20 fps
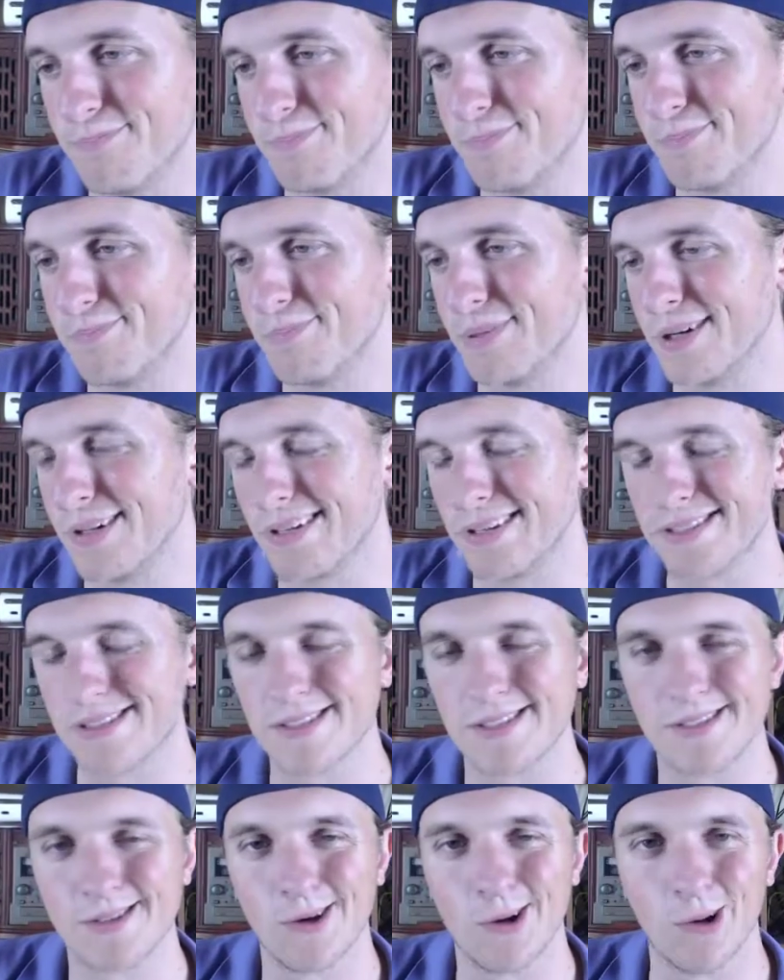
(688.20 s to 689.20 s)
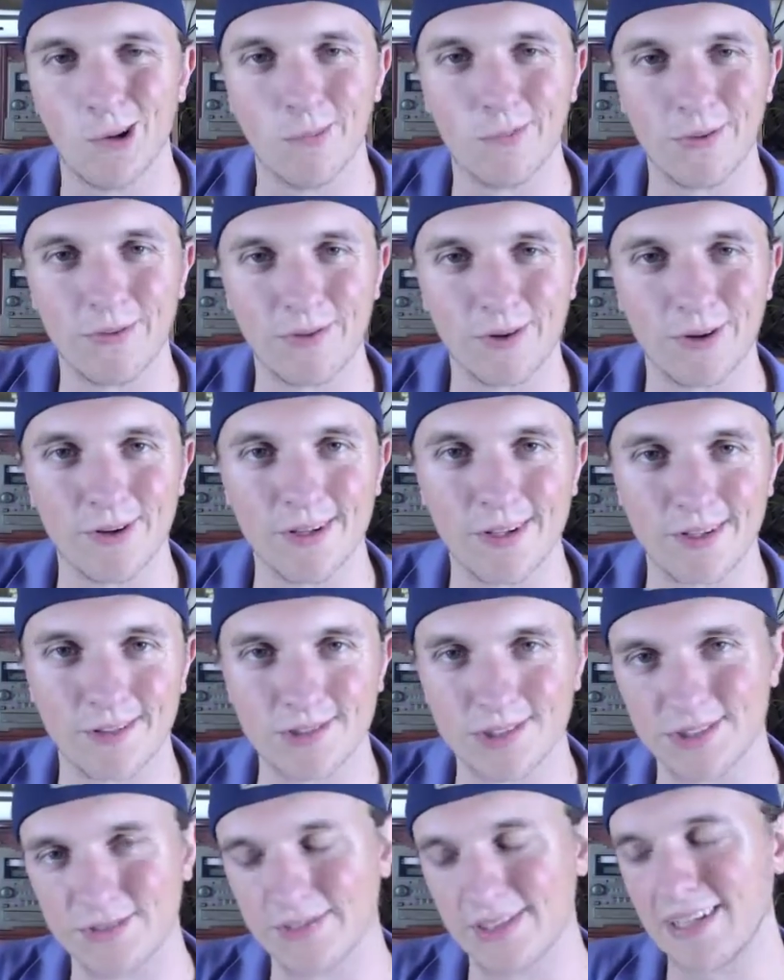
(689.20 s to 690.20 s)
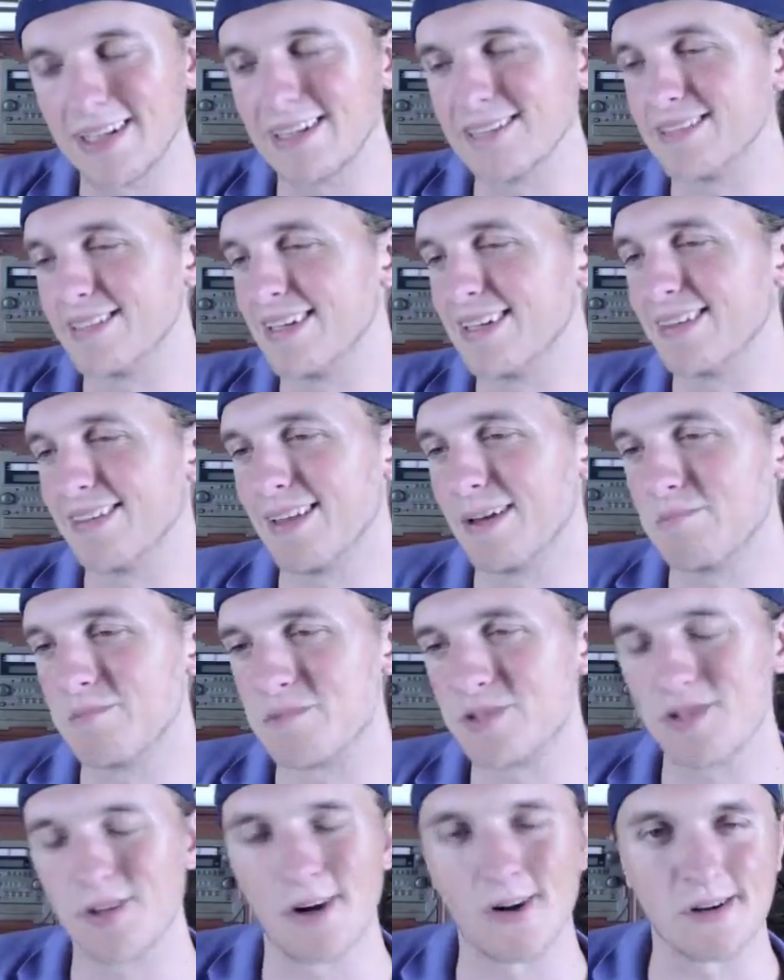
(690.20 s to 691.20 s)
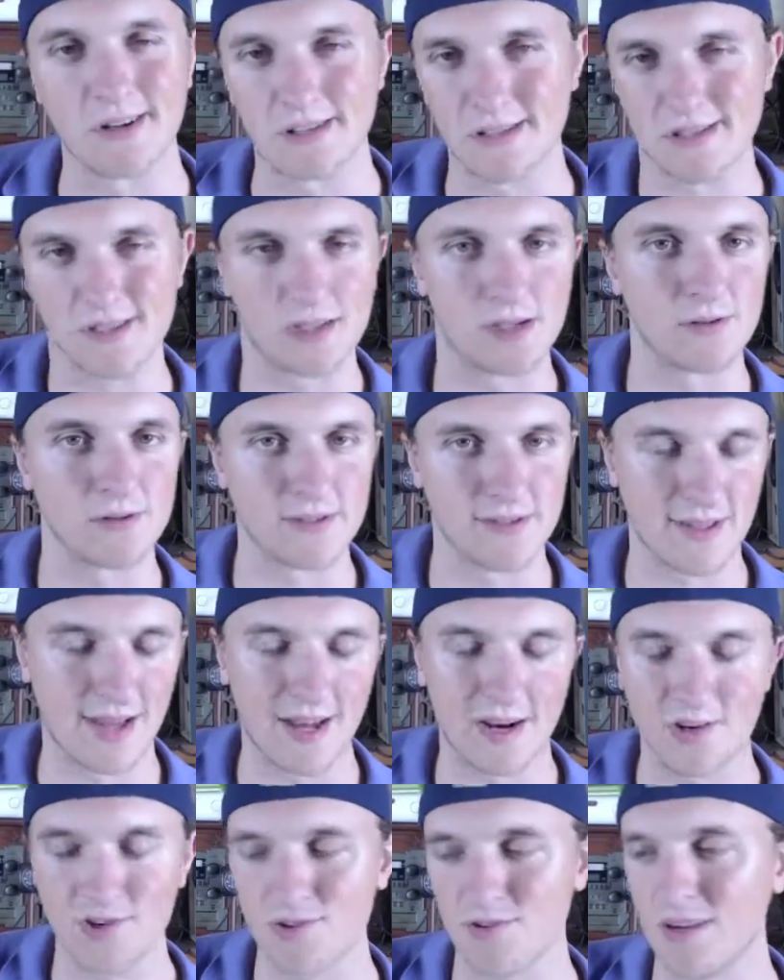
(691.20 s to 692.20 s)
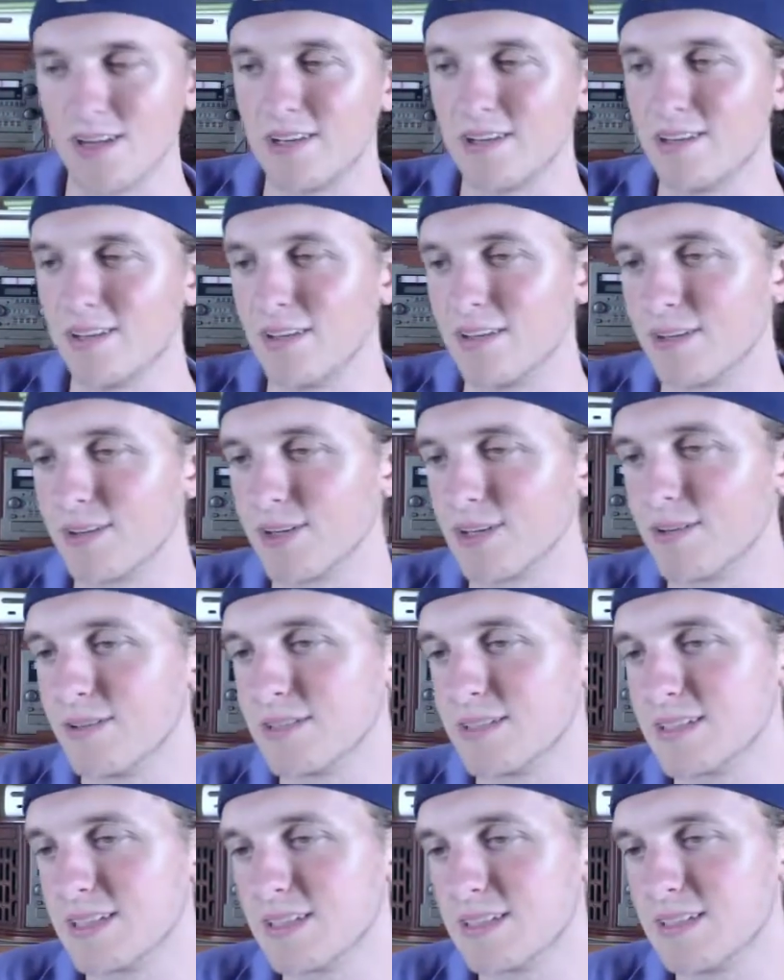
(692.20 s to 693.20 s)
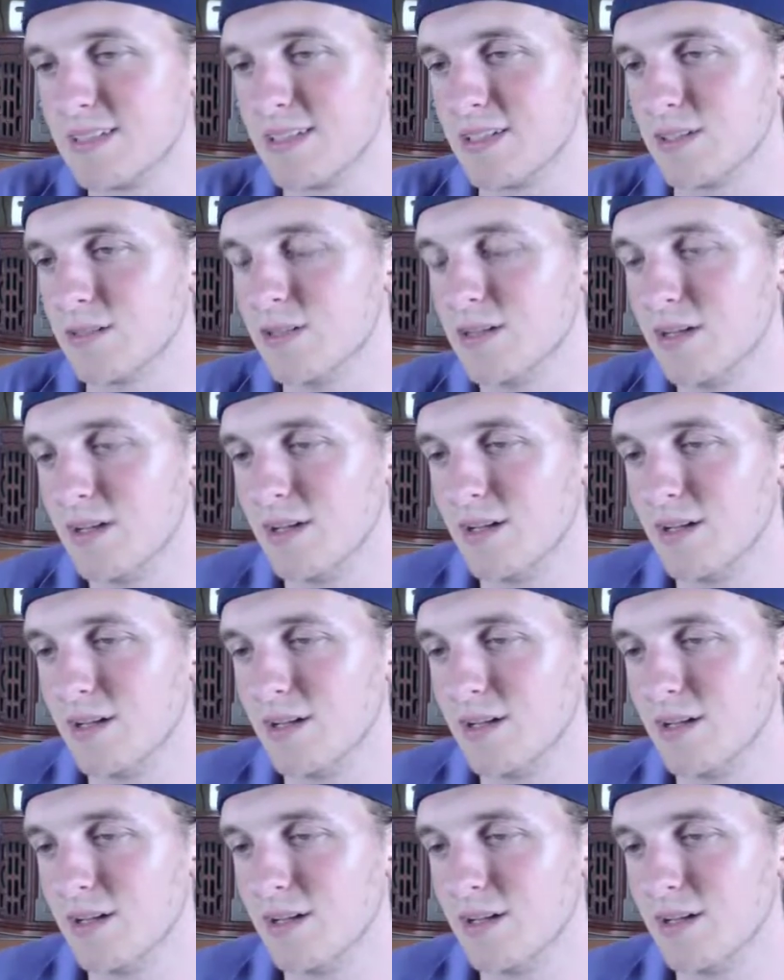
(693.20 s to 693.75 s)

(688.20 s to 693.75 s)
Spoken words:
But let's hope, if you're an Eagles fan, that them starting slow is not a trend that they're going to continue.